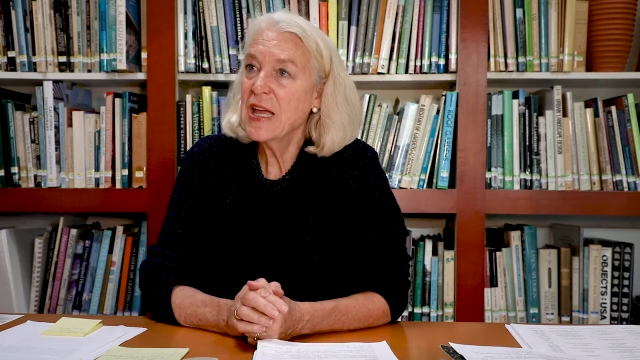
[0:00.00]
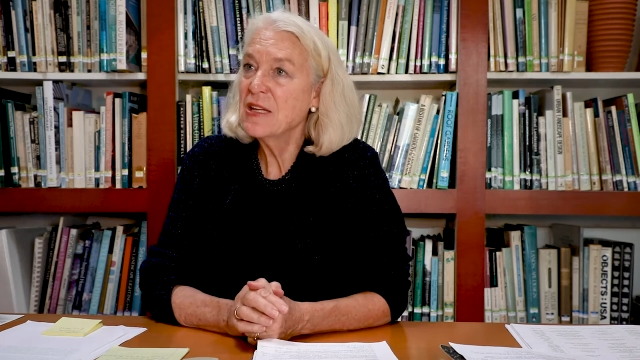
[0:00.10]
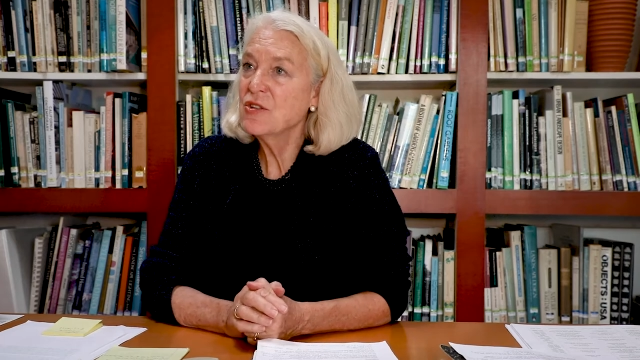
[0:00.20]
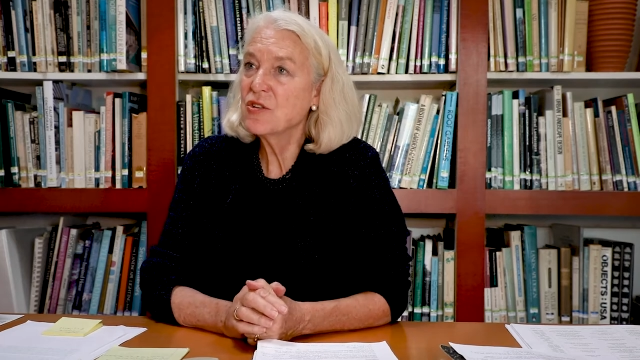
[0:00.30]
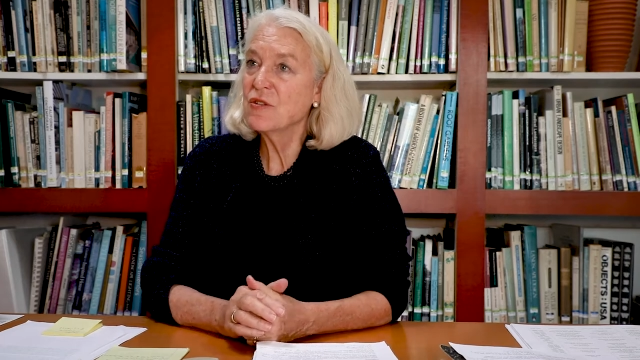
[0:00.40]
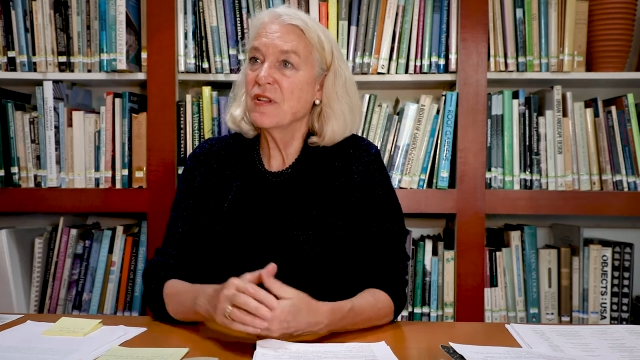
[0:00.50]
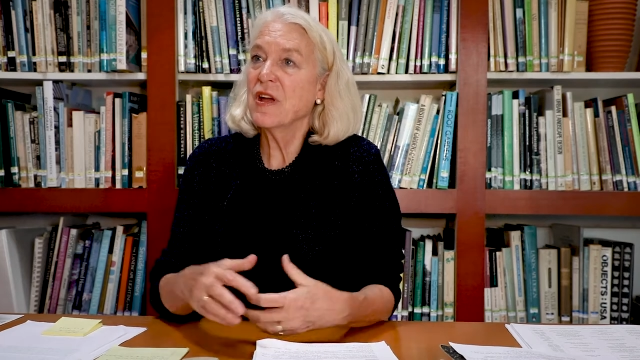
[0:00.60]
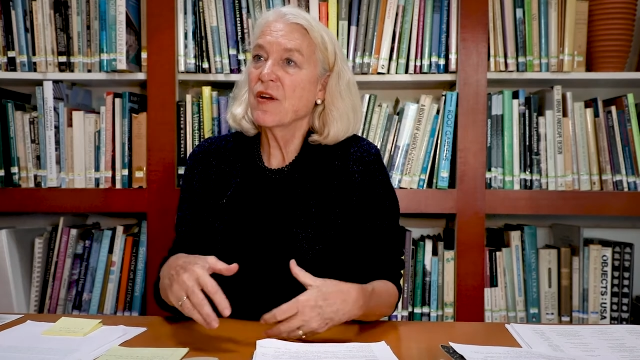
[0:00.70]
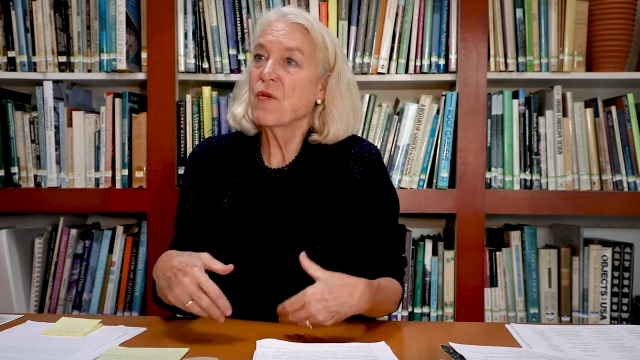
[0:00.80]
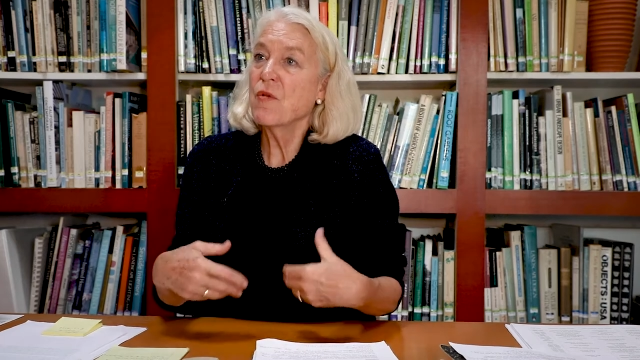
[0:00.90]
into
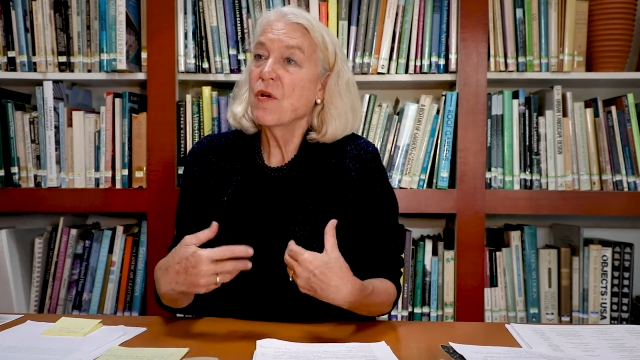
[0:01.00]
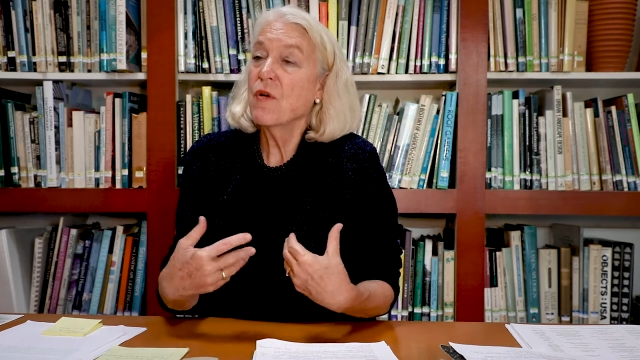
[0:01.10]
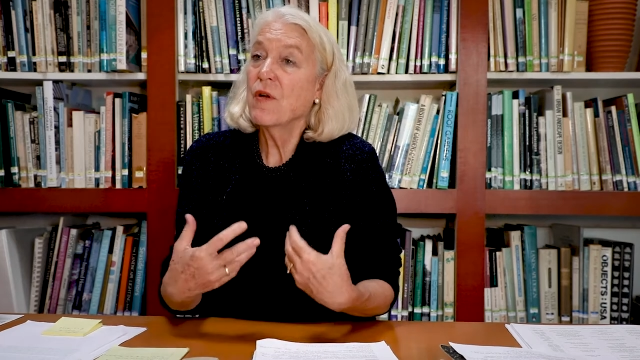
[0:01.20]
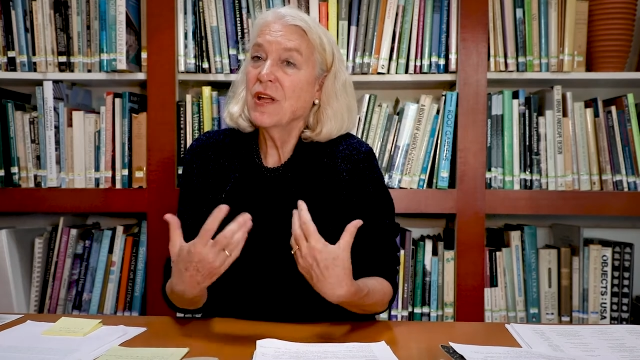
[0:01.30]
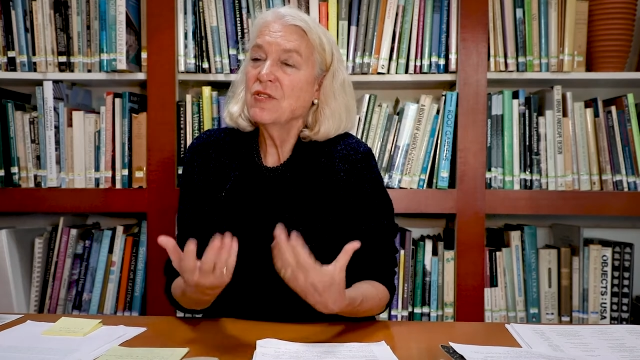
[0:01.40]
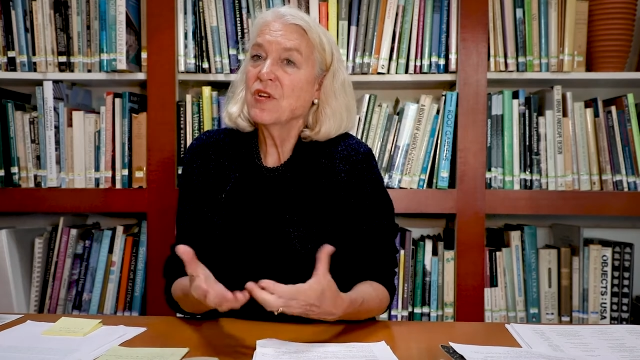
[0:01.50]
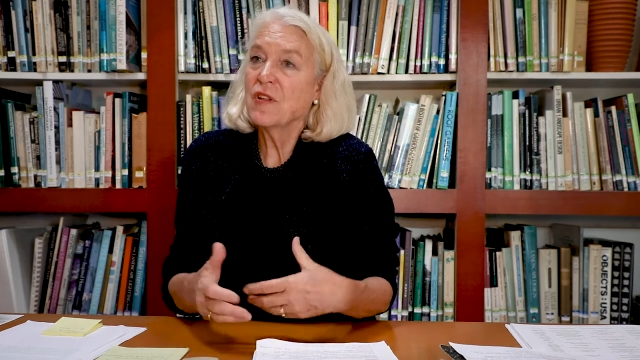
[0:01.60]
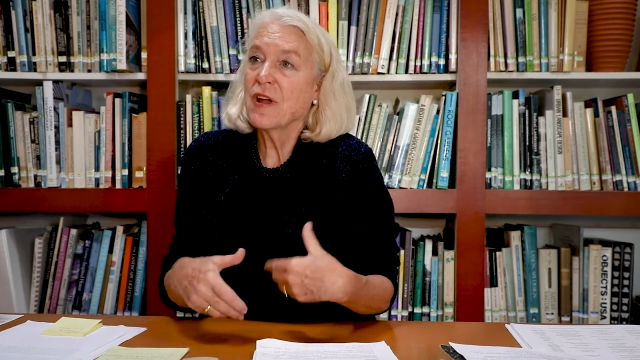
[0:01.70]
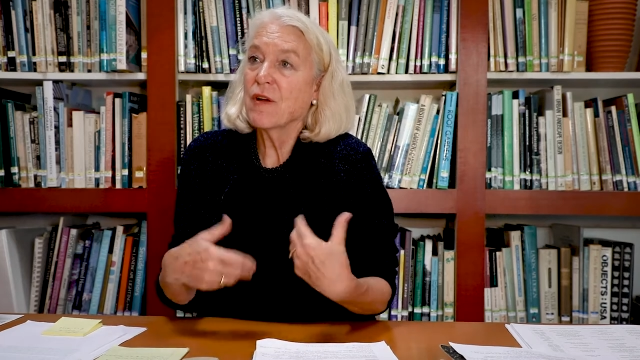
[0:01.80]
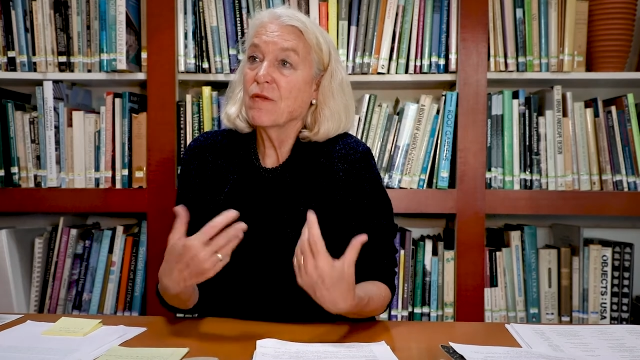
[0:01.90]
their
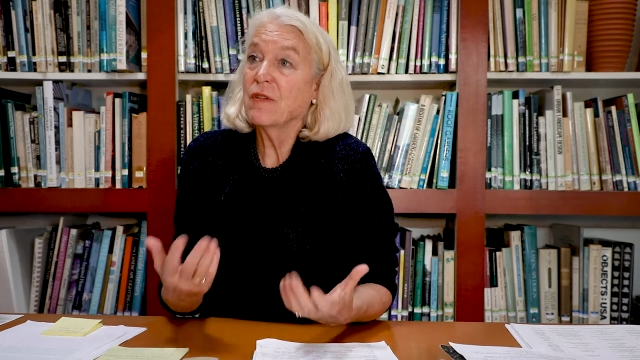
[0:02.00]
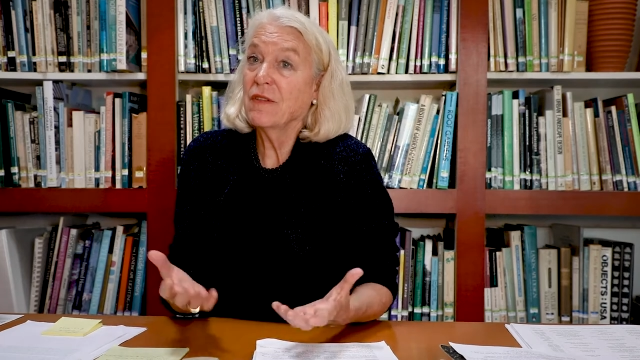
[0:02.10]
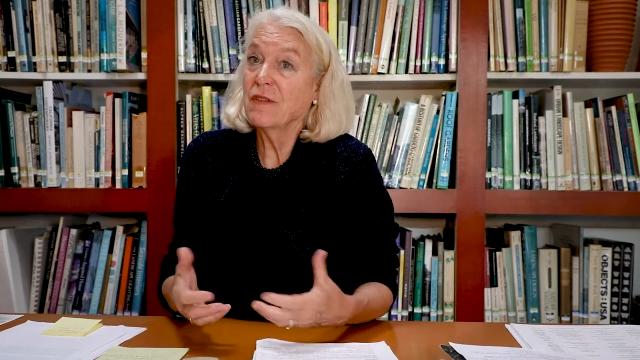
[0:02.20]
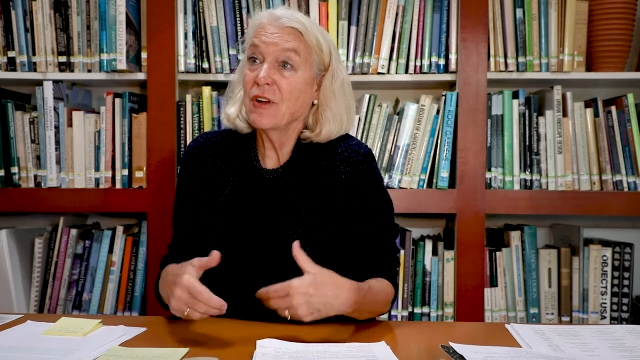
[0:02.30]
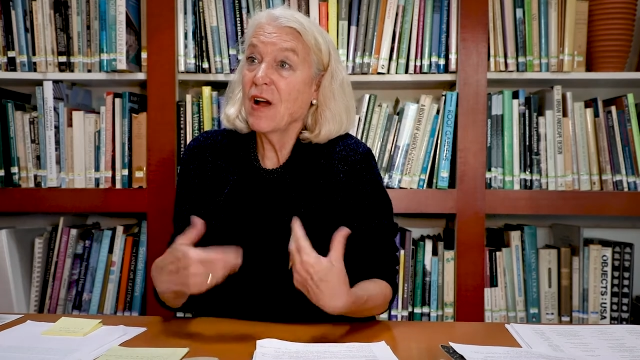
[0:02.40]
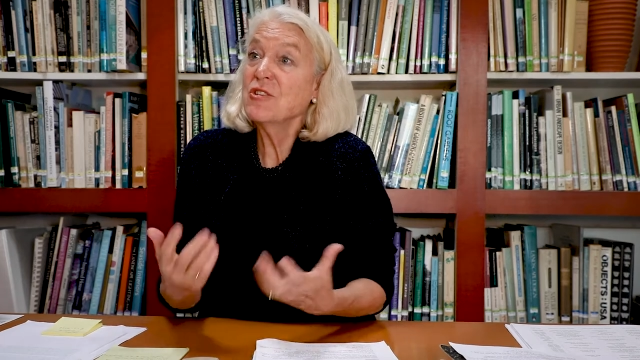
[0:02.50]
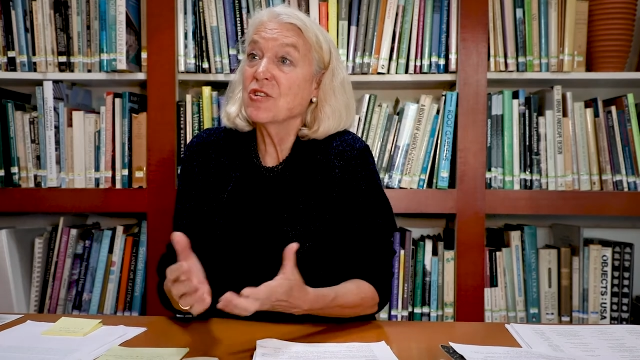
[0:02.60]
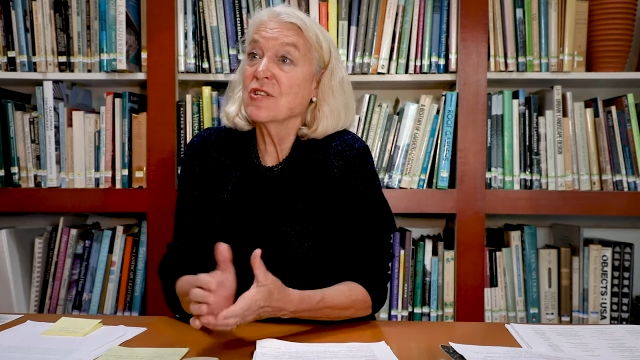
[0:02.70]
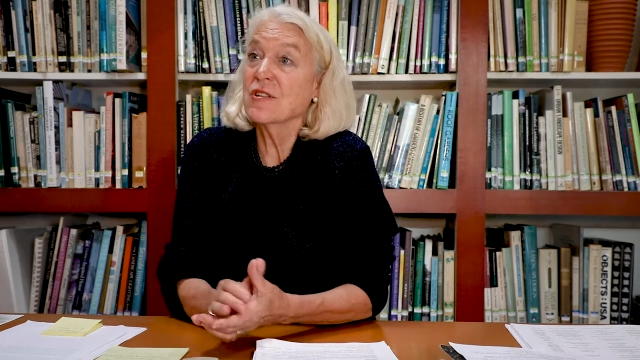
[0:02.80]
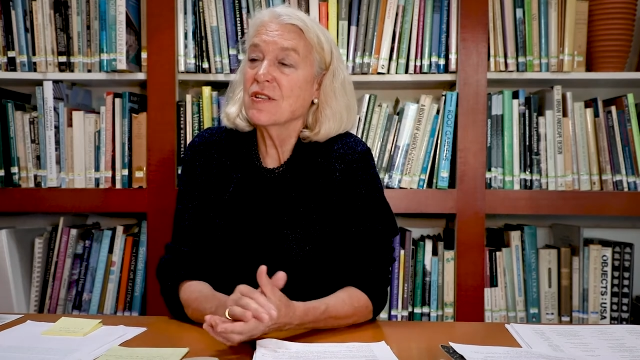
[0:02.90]
into their
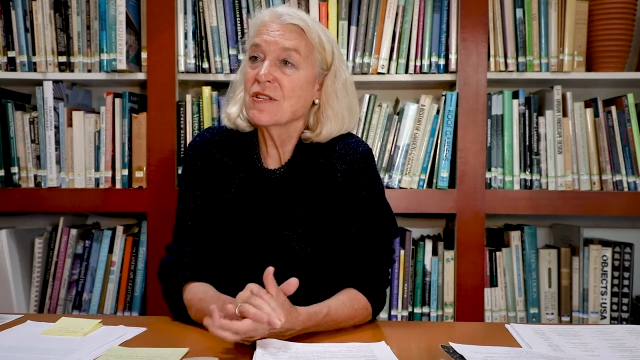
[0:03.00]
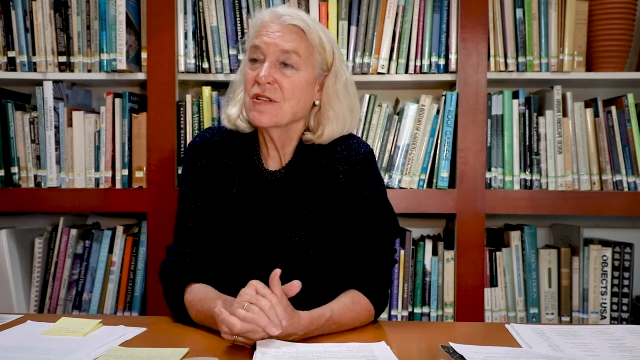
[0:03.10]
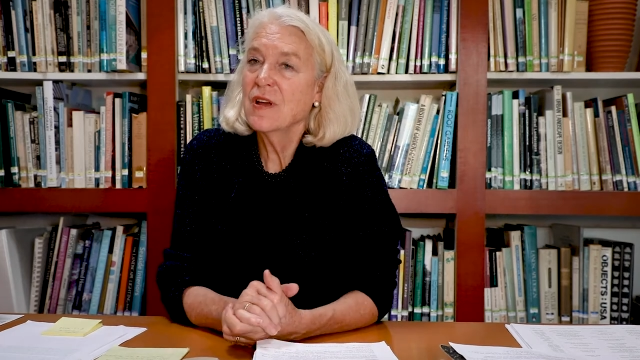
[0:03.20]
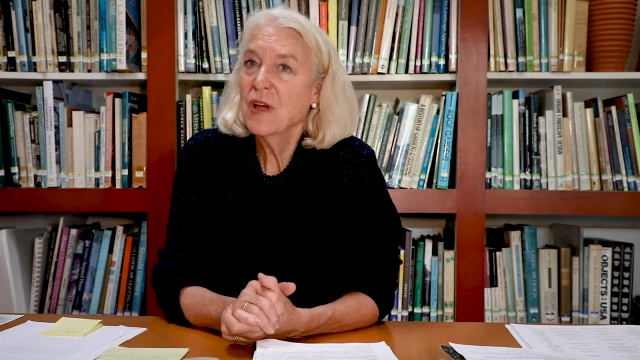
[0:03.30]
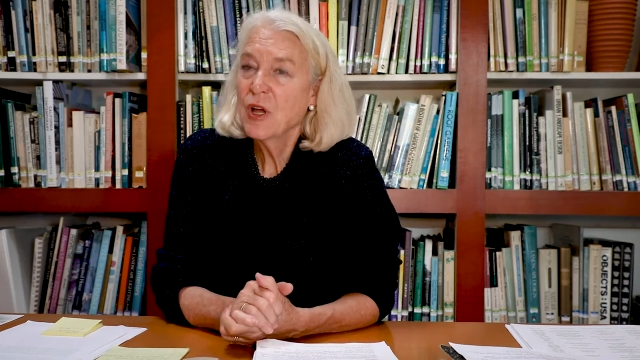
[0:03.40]
consciousness